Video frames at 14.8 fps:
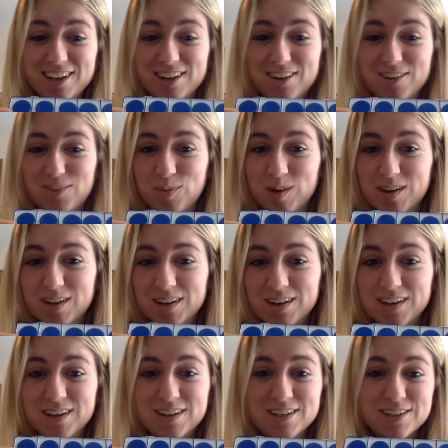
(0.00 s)

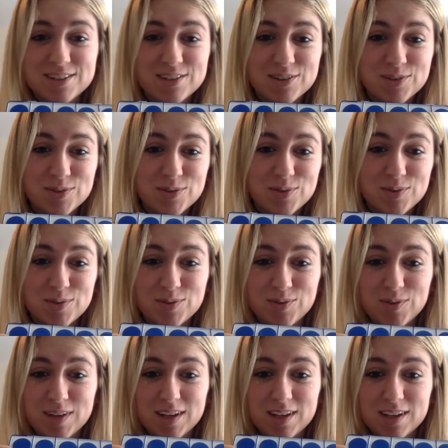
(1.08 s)
No one is speaking in this clip.